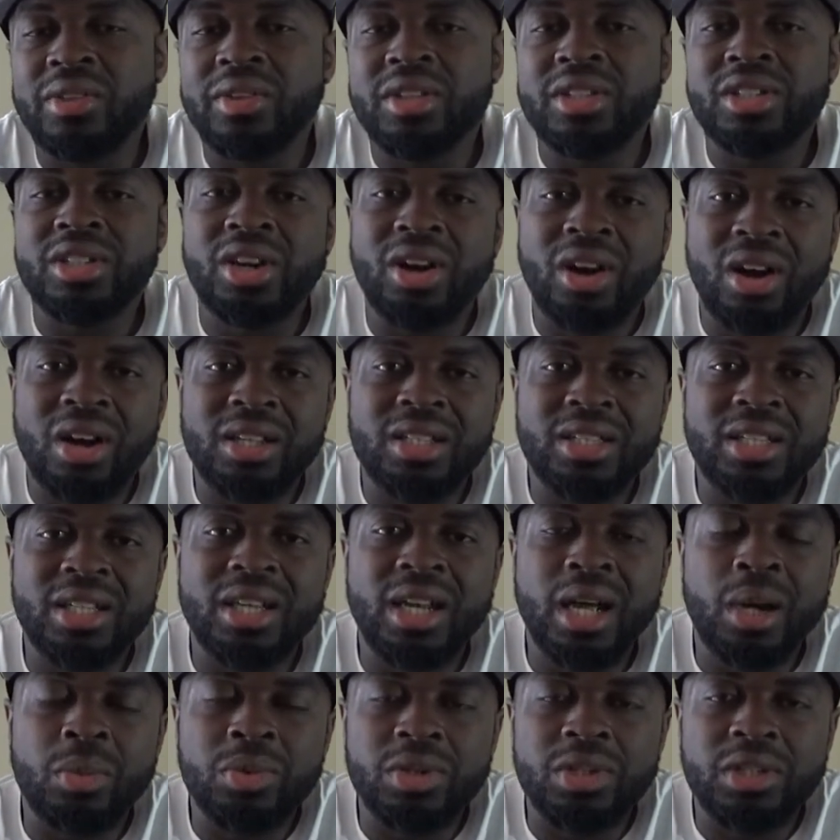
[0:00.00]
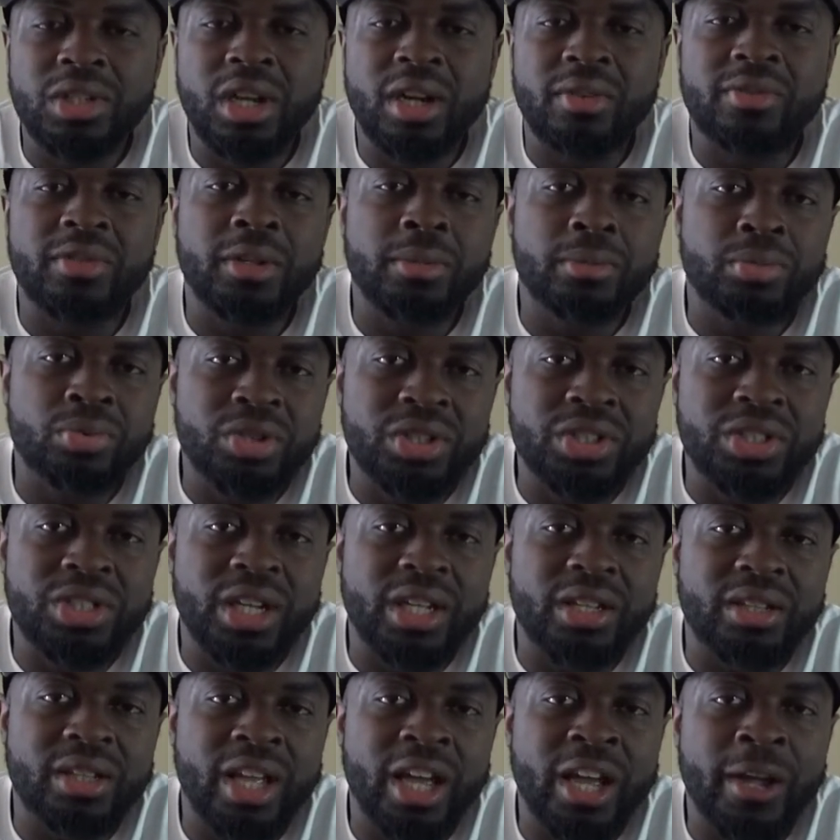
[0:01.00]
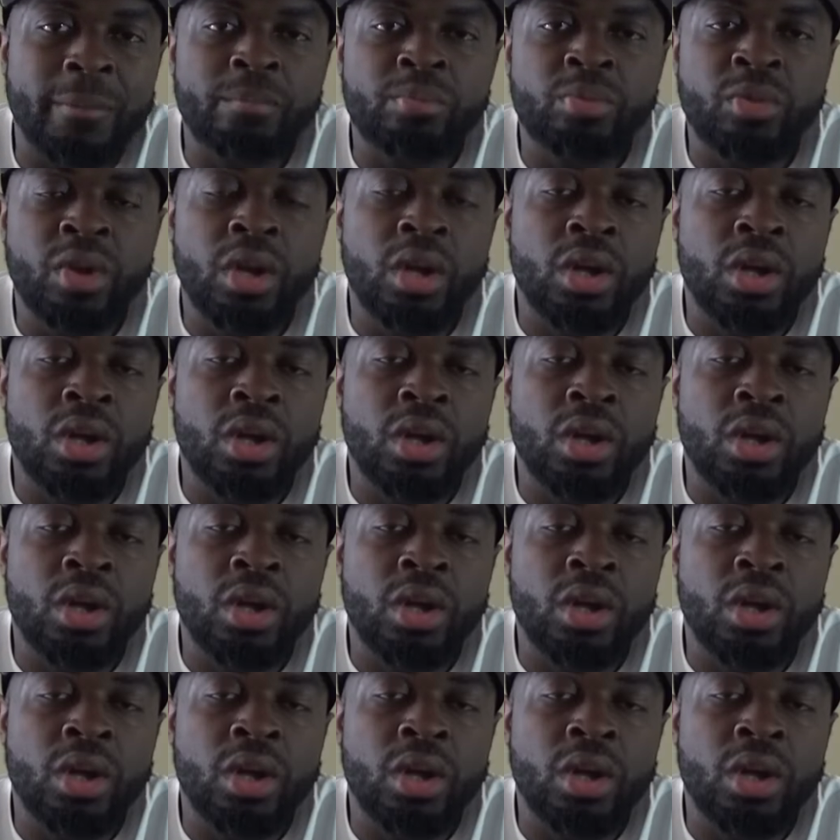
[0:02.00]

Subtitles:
this content. I would definitely appreciate that.